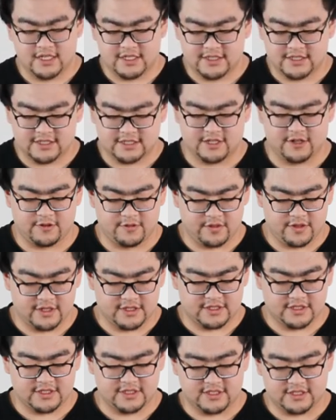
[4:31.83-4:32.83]
So
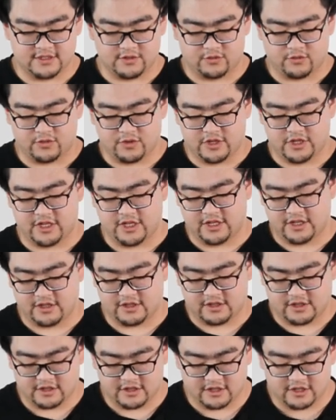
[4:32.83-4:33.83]
this is a really
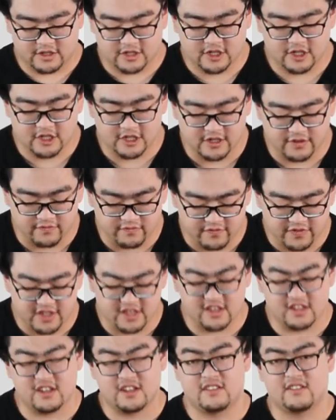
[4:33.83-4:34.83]

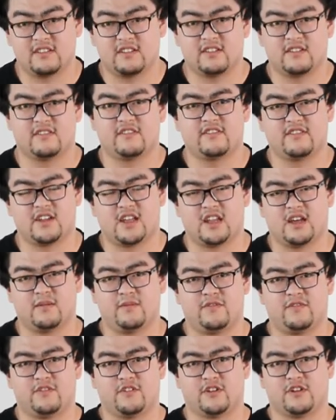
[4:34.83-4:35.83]
convenient
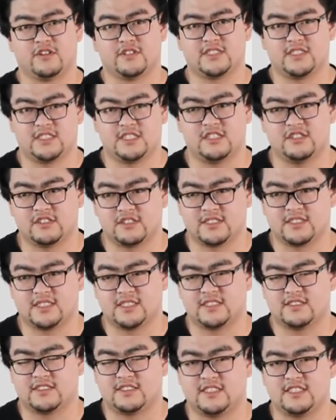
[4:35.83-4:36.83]
setup for senior
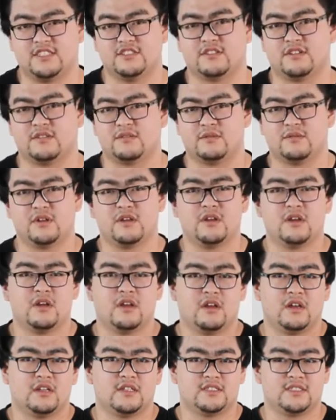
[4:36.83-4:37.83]
senior
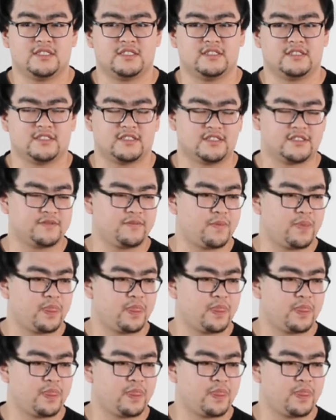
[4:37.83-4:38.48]
seniors.